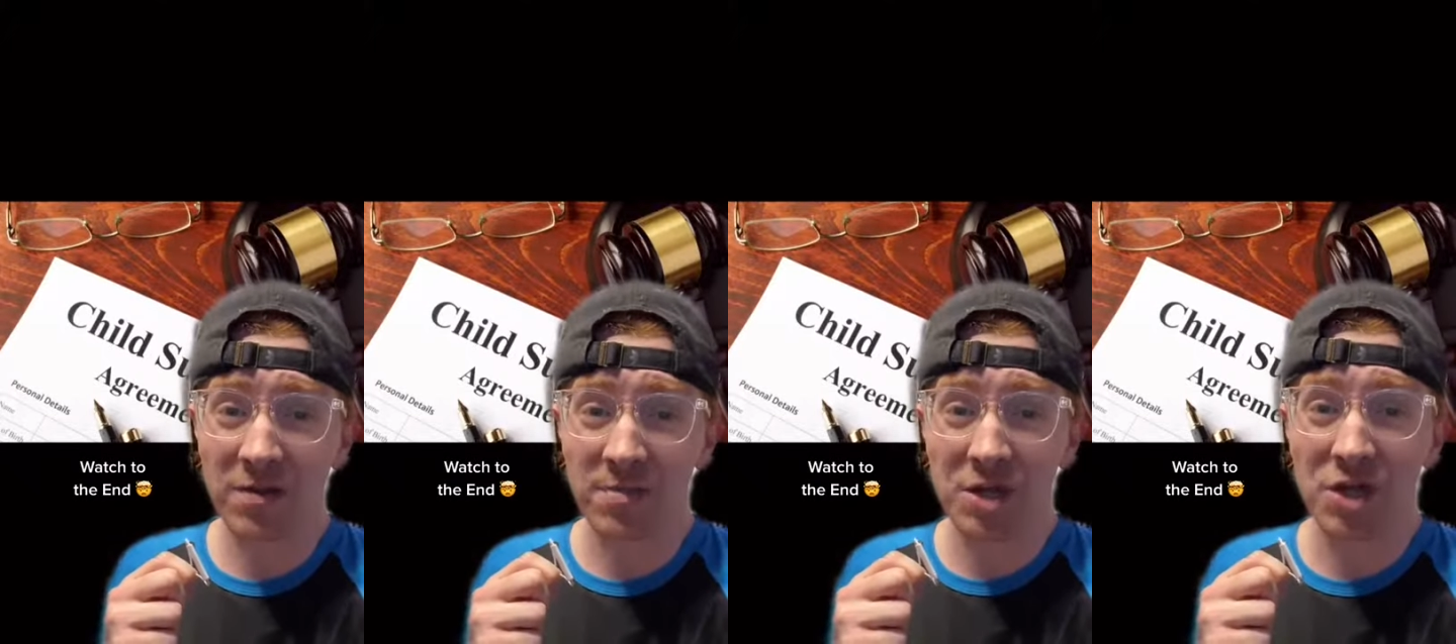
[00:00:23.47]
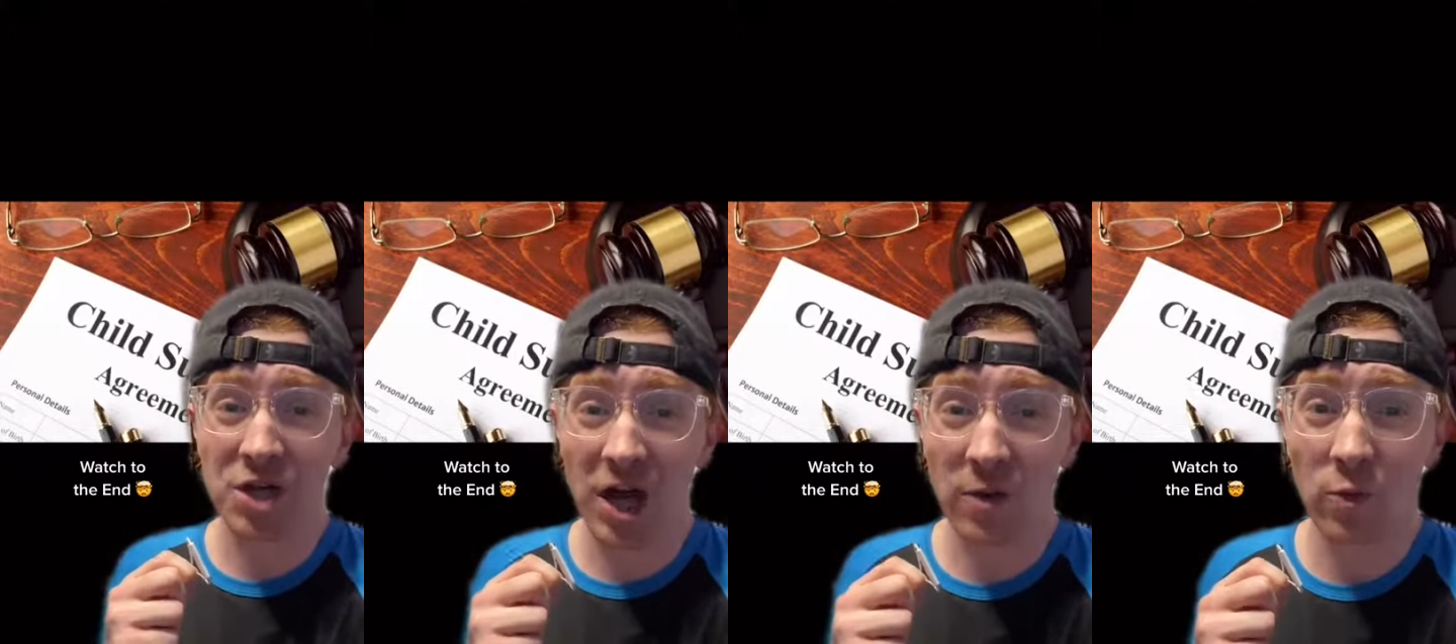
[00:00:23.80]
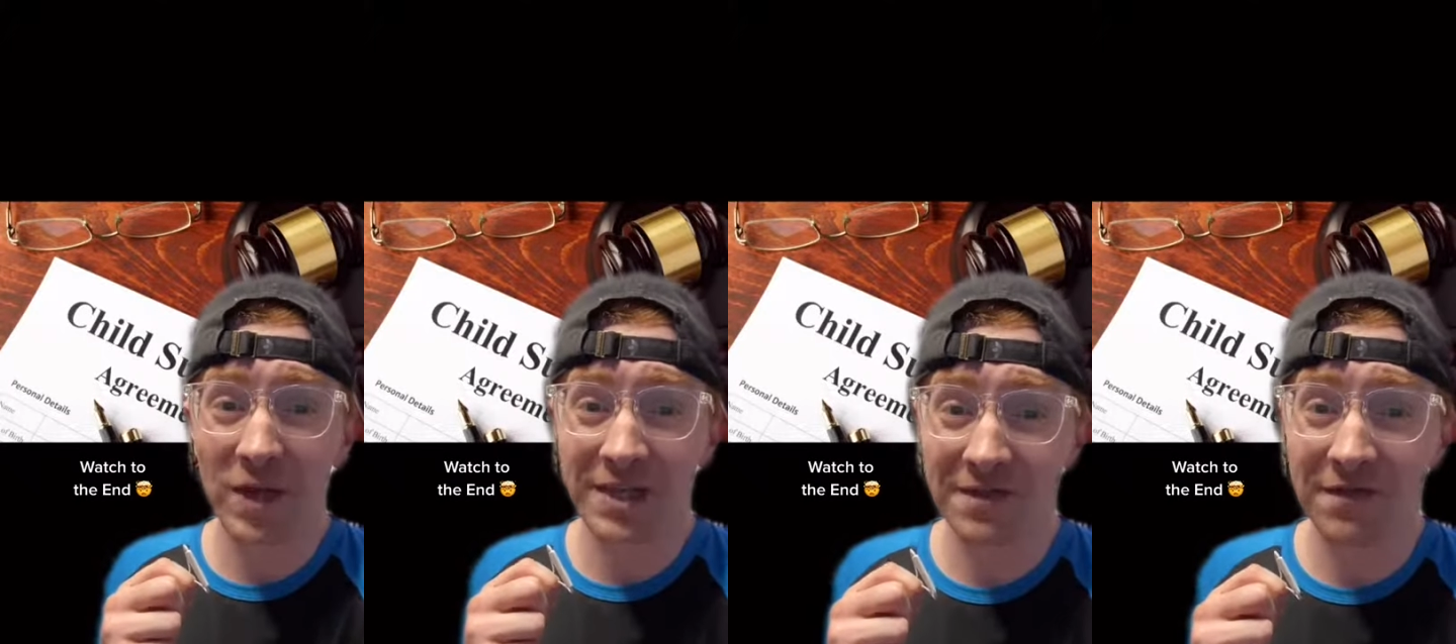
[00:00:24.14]
but Sharon
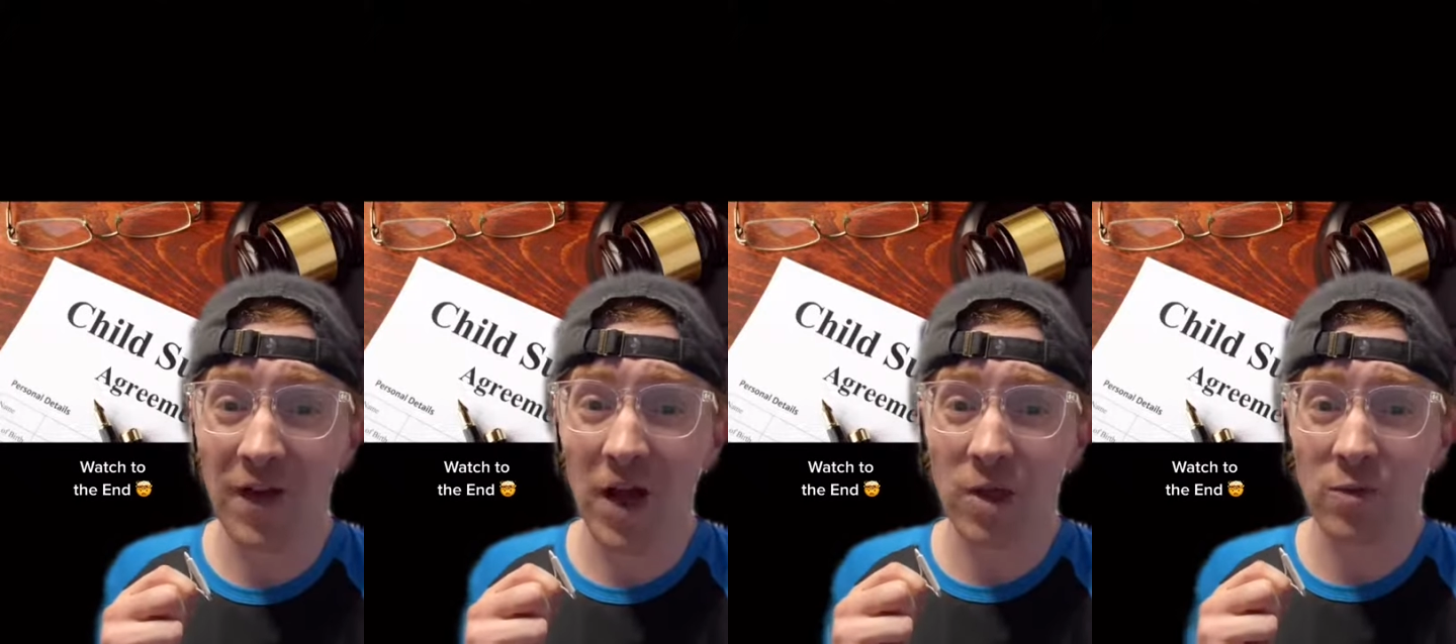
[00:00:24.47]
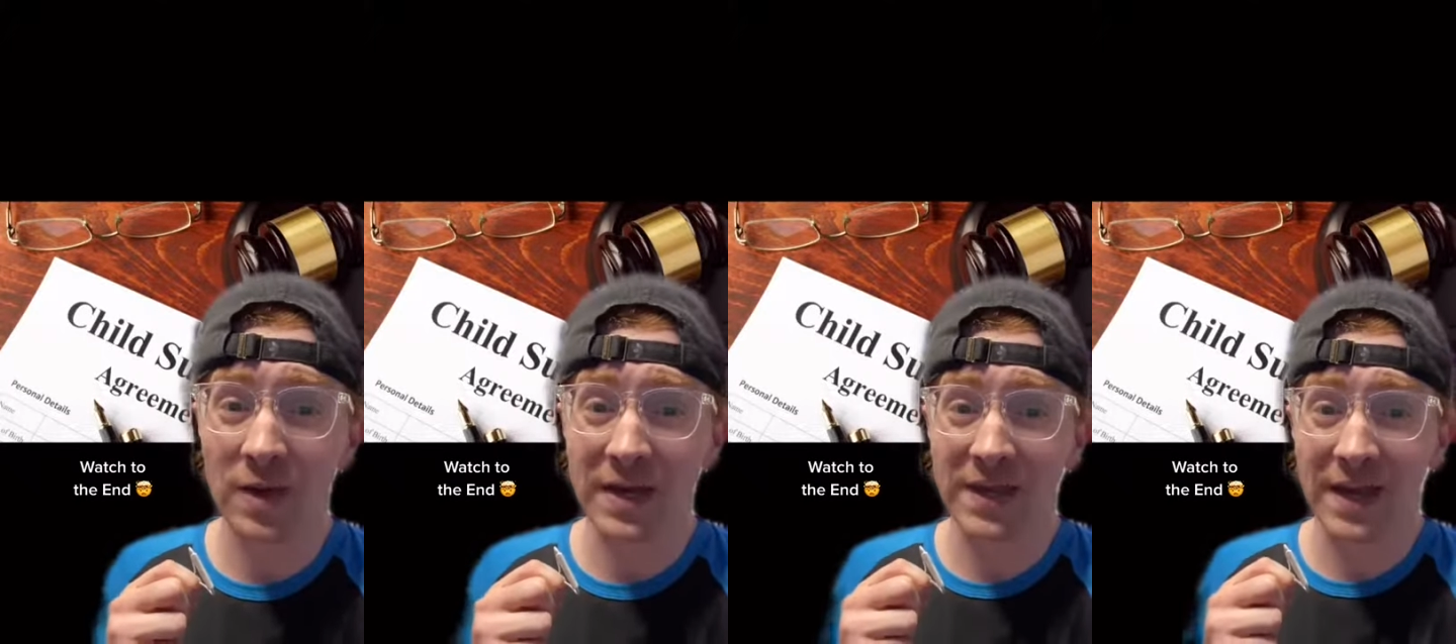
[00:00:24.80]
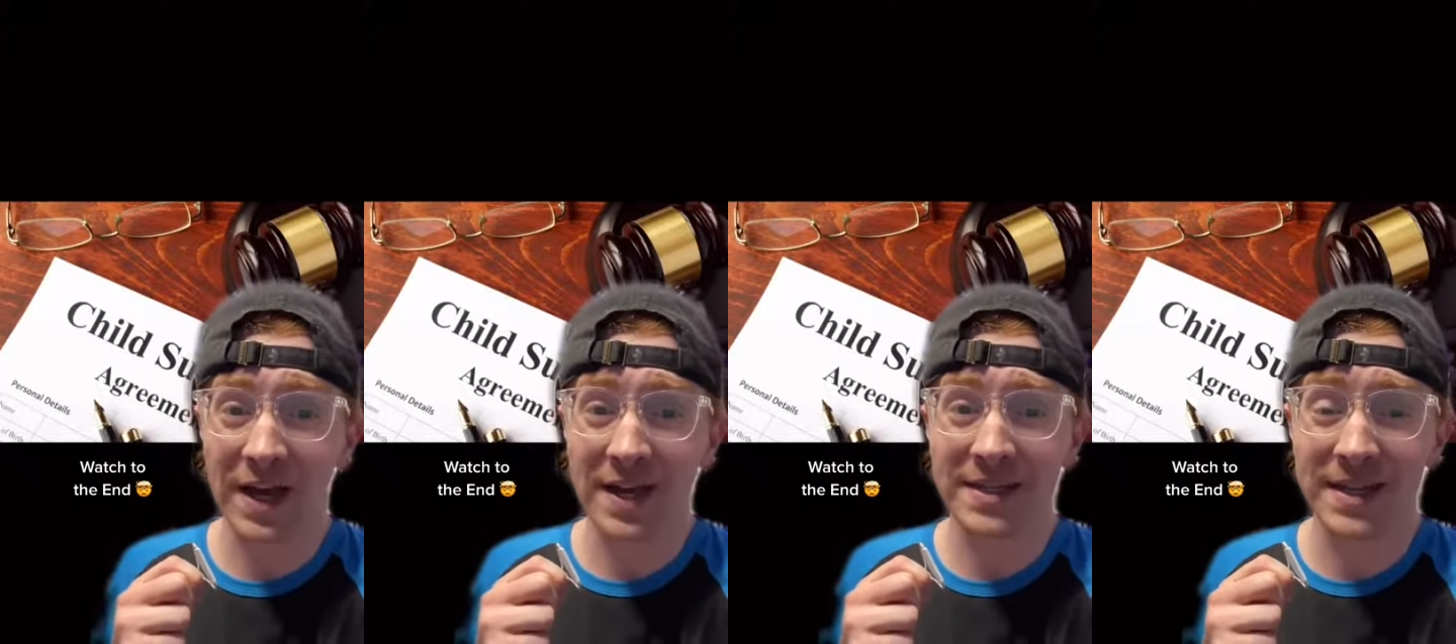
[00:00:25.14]
wasn't following the
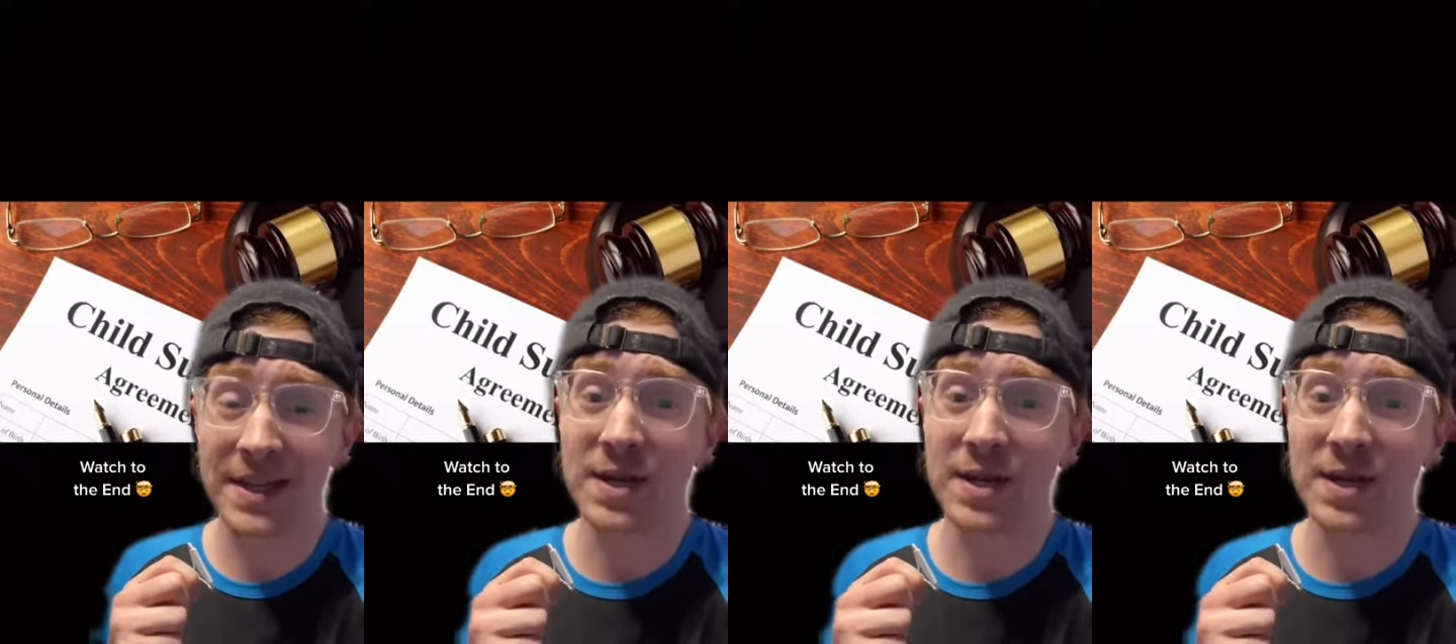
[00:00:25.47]
custody